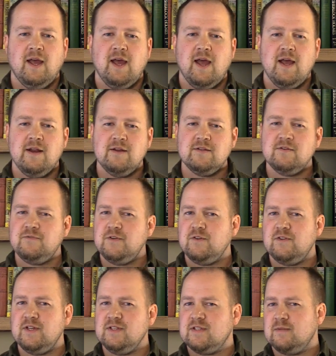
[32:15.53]
And there's a few
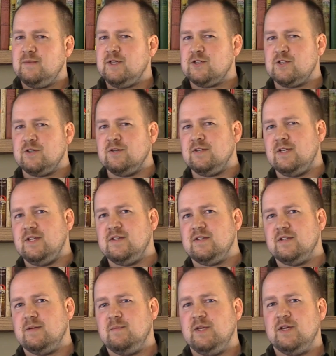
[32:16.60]
things I'm not sure that he's
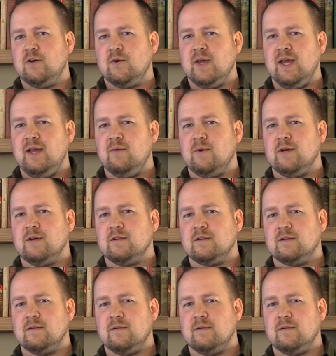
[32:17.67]
going to be okay with.